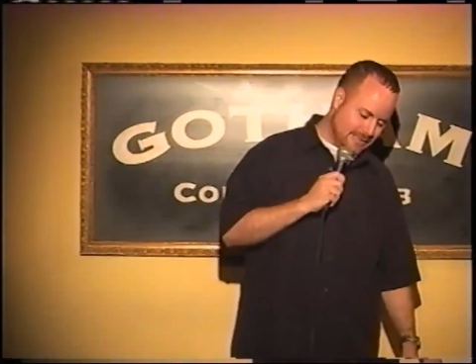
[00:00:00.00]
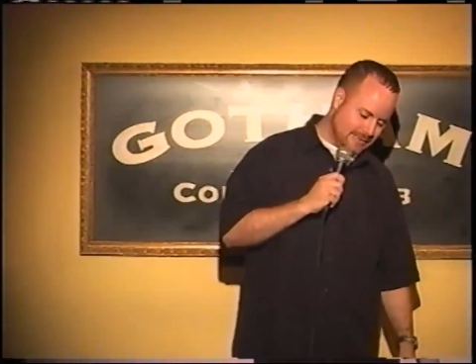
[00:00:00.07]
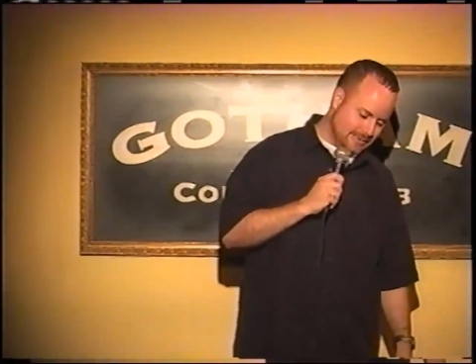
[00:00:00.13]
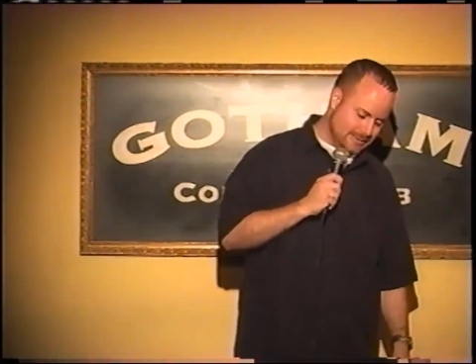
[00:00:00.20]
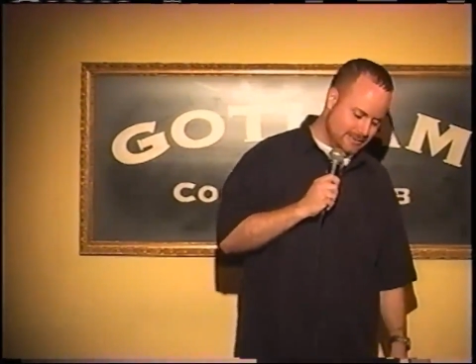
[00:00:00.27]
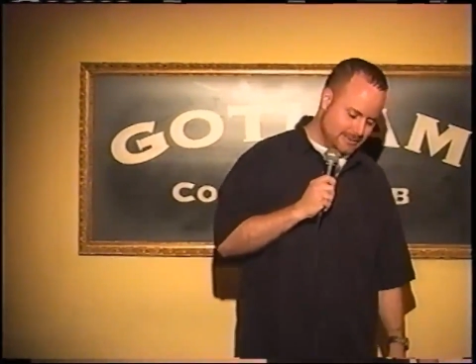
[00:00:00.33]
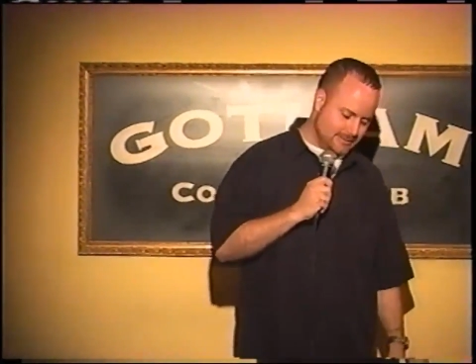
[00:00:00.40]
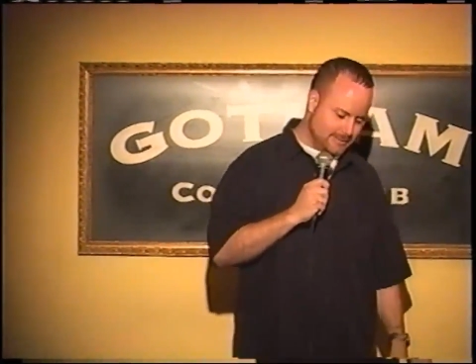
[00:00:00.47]
You
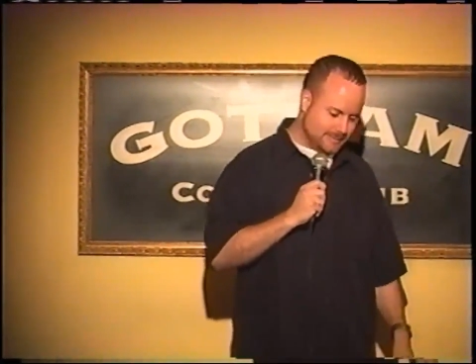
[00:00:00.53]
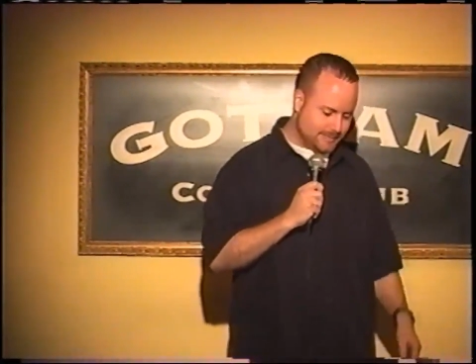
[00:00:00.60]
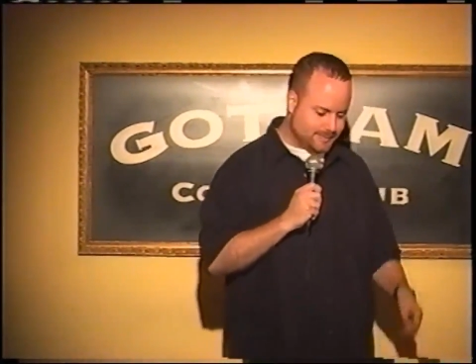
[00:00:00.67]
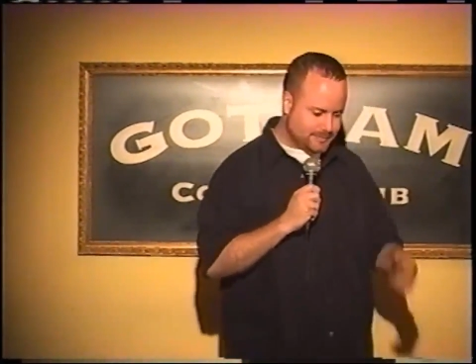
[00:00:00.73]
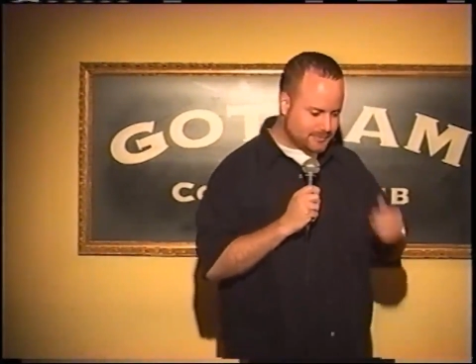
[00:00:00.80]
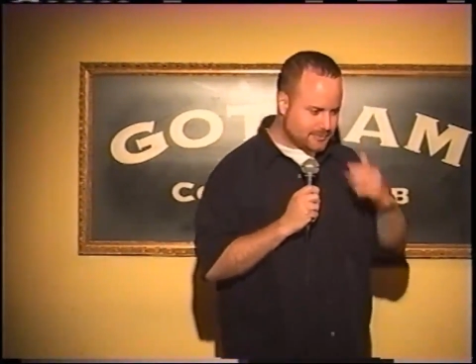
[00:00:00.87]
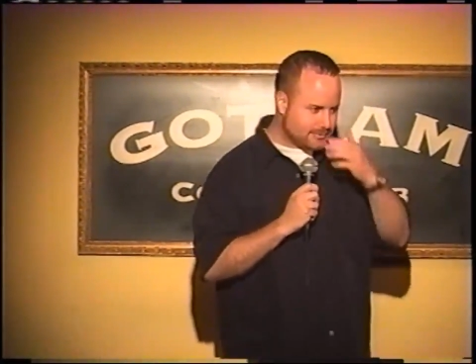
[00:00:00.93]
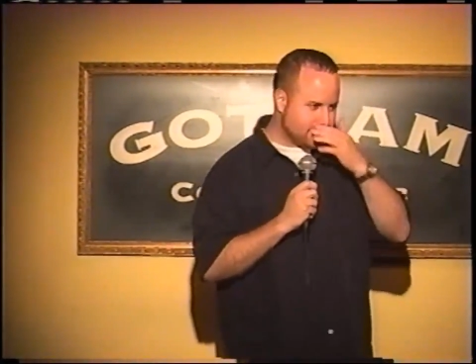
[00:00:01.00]
know,
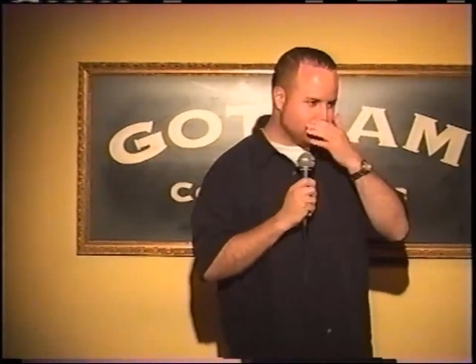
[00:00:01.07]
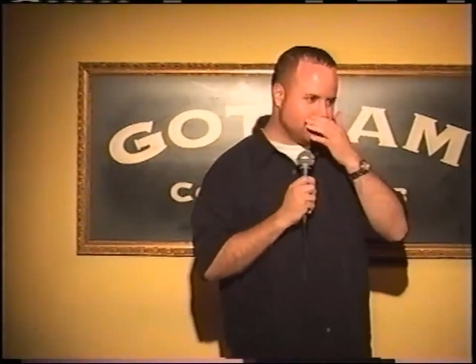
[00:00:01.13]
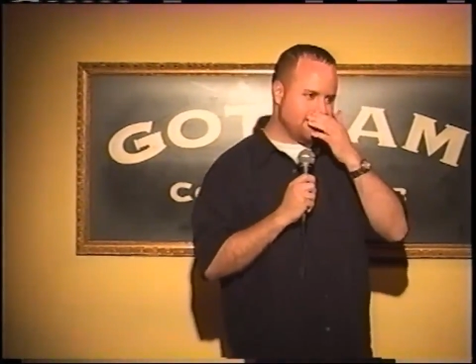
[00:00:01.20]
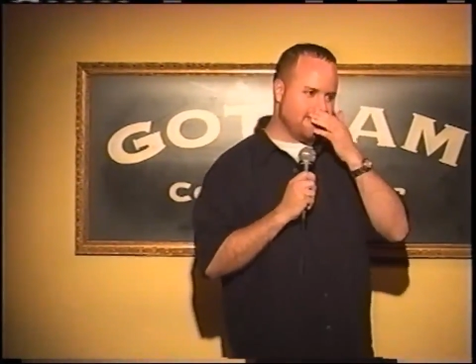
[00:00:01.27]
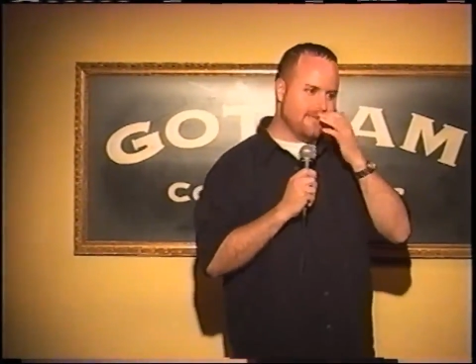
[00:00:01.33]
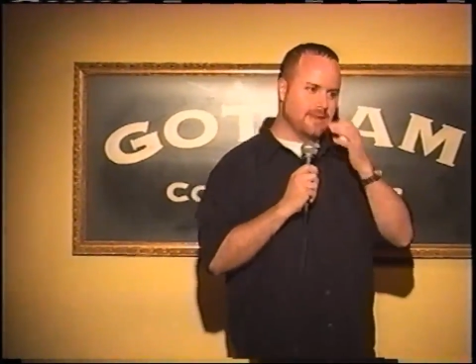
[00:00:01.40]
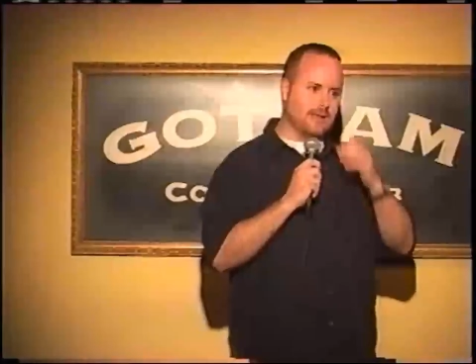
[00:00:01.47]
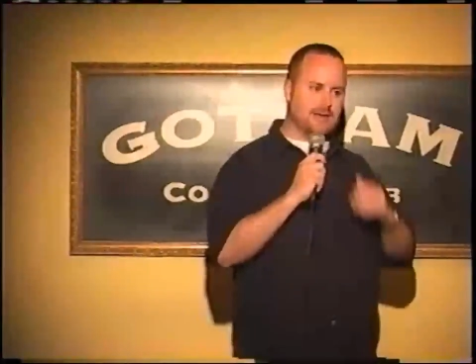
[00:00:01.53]

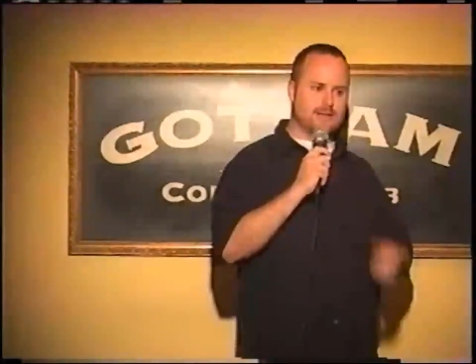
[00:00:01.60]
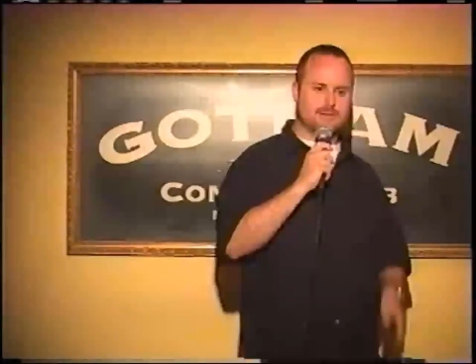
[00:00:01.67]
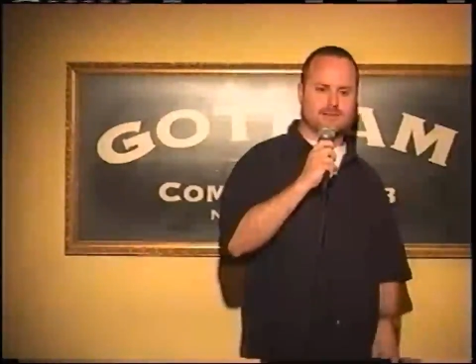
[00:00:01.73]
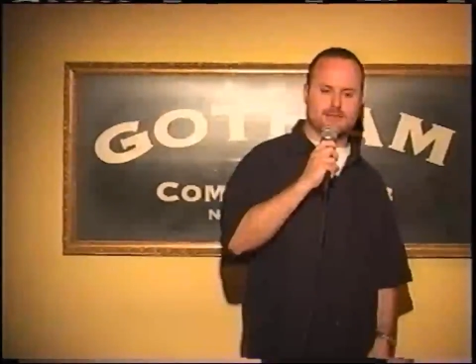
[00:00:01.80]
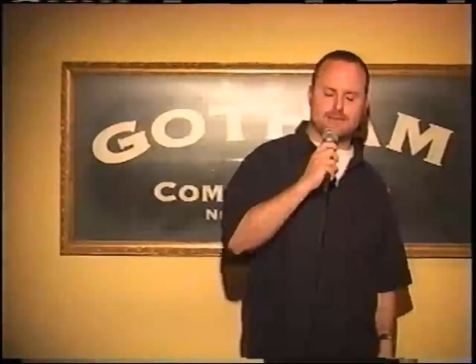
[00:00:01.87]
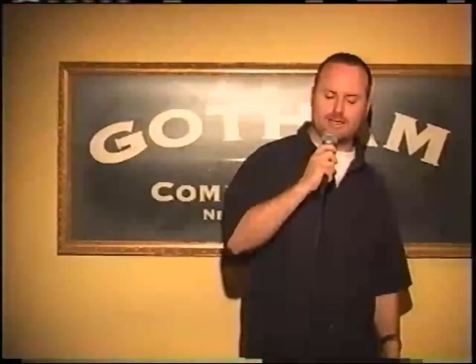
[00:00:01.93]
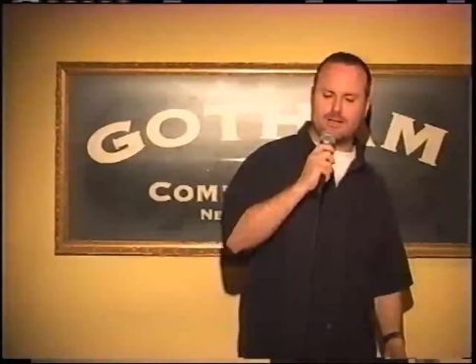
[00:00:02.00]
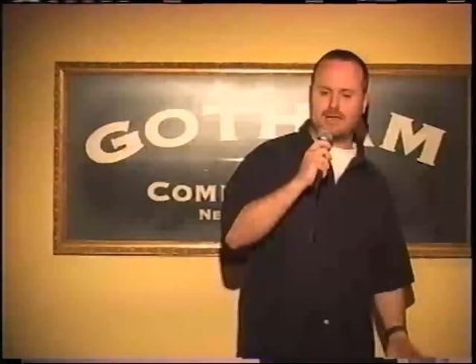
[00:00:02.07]
and
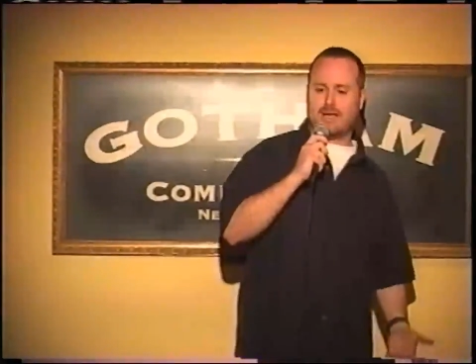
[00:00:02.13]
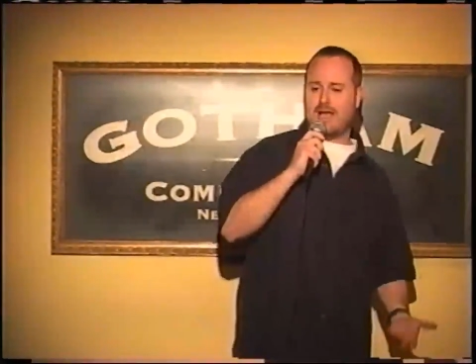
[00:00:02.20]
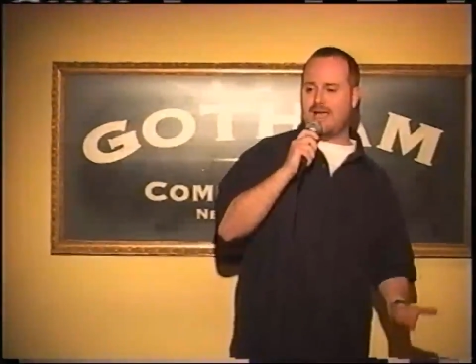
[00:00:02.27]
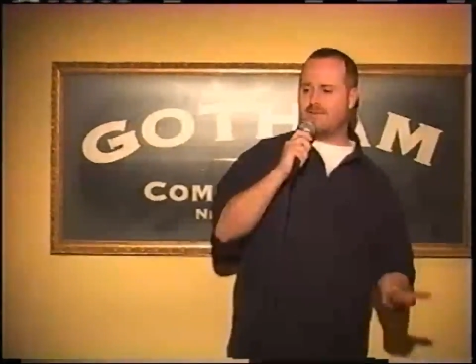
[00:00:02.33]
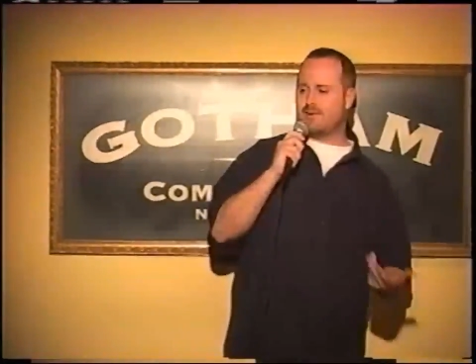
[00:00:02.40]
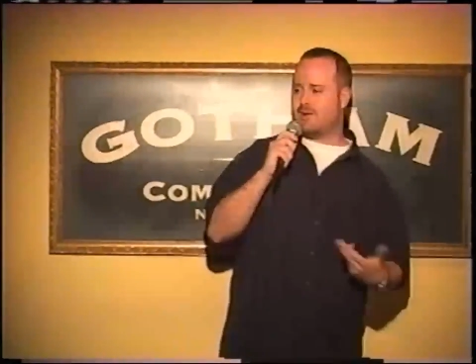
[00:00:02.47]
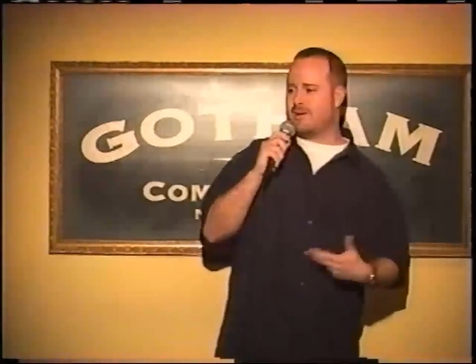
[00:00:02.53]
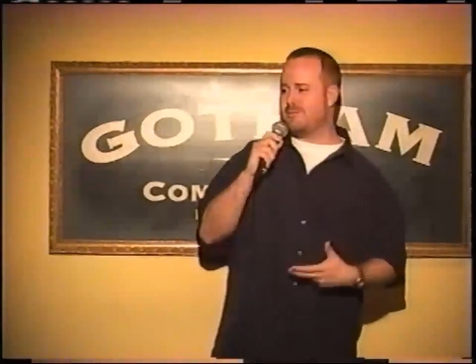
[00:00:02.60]
it's like I
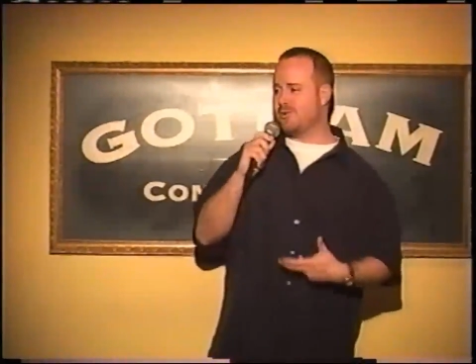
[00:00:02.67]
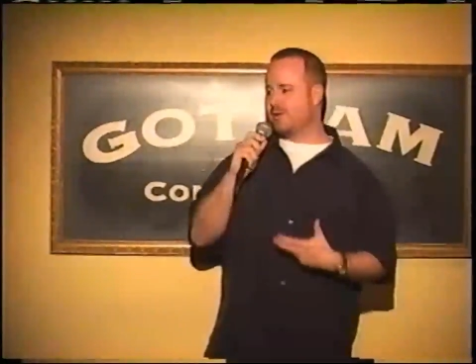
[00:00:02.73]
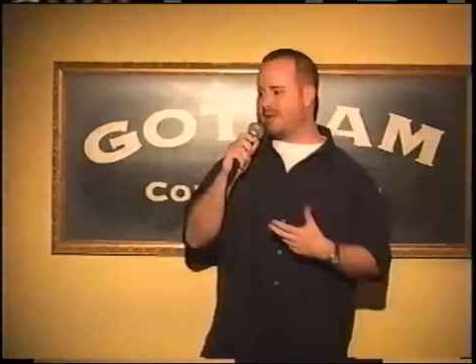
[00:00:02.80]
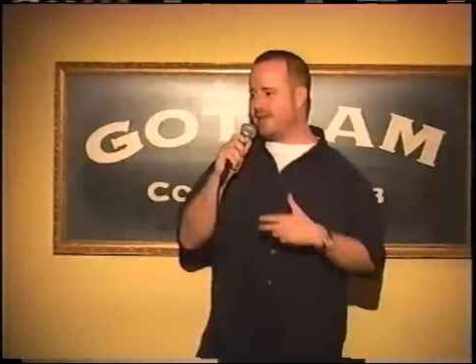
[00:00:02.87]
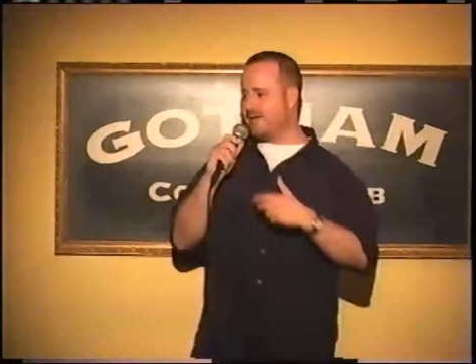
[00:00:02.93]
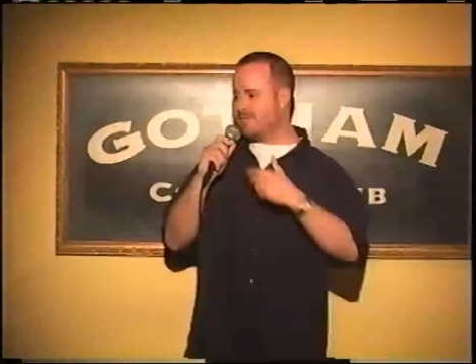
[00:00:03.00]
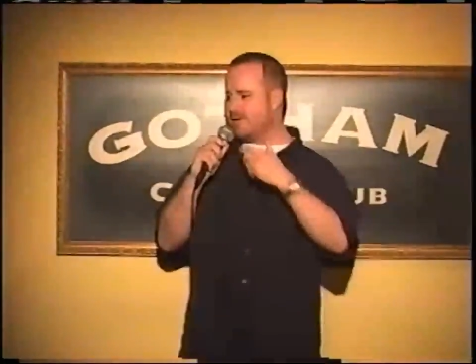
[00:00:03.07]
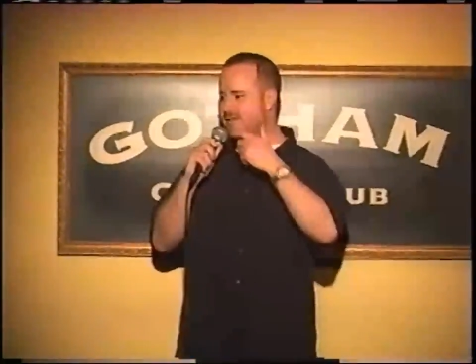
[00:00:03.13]
have a lot more
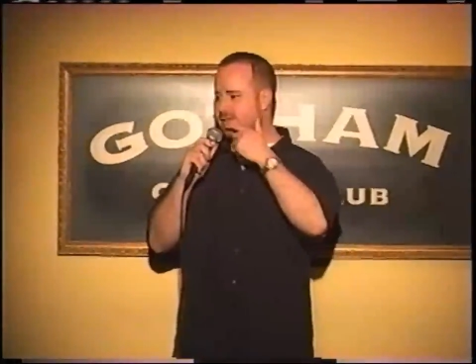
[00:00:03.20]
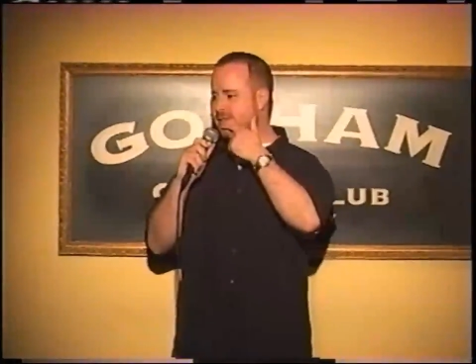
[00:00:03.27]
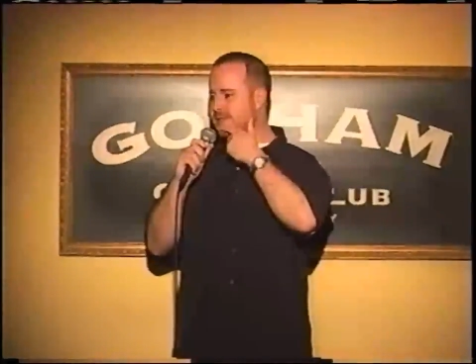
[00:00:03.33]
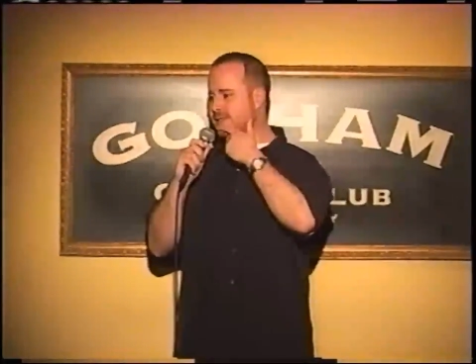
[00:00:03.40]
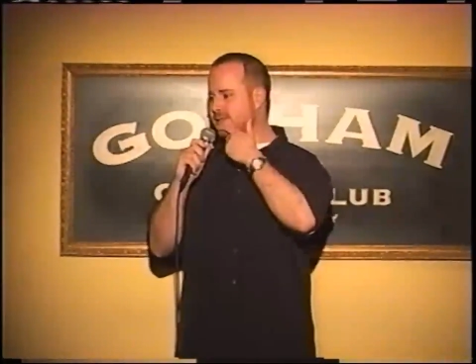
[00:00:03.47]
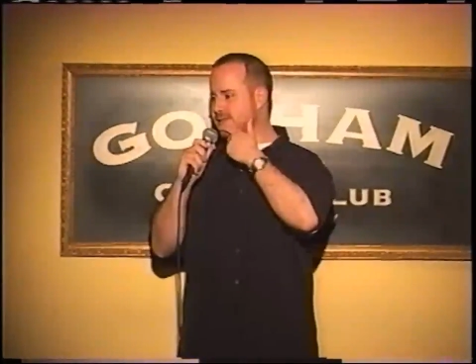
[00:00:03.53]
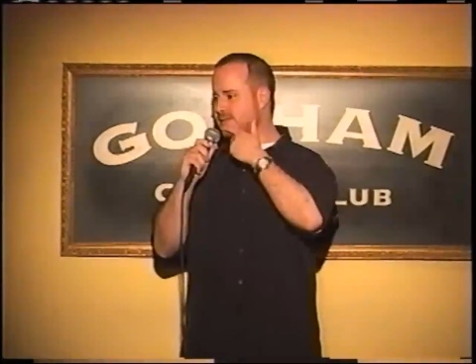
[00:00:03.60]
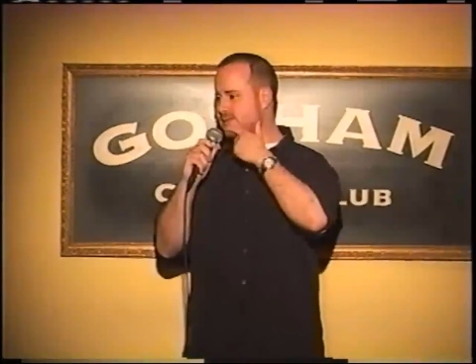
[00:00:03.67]
gay friends
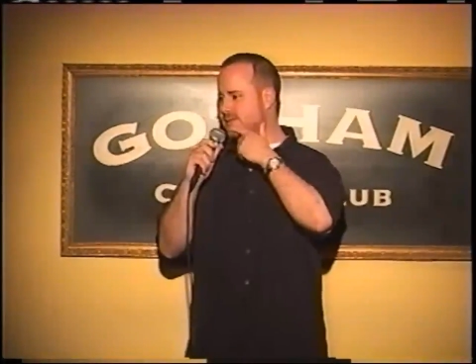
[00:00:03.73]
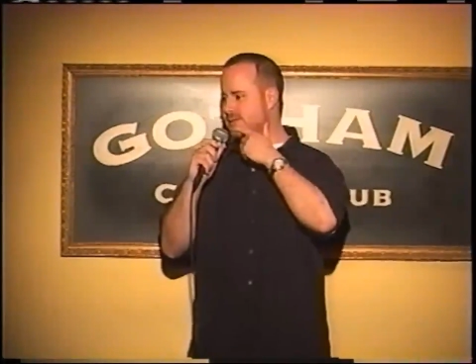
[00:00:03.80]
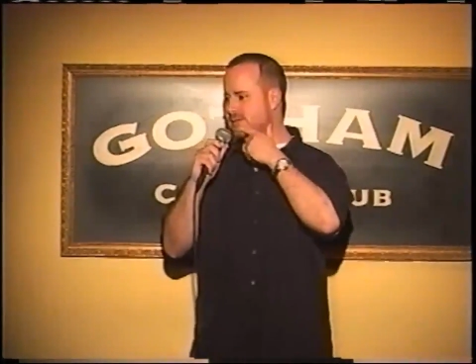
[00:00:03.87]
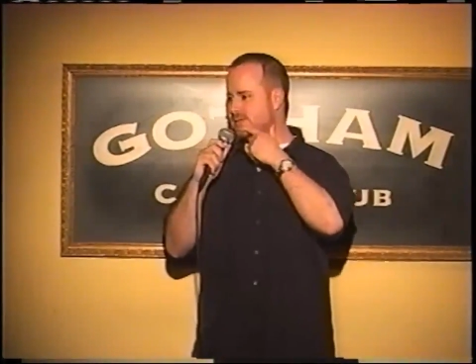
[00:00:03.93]
here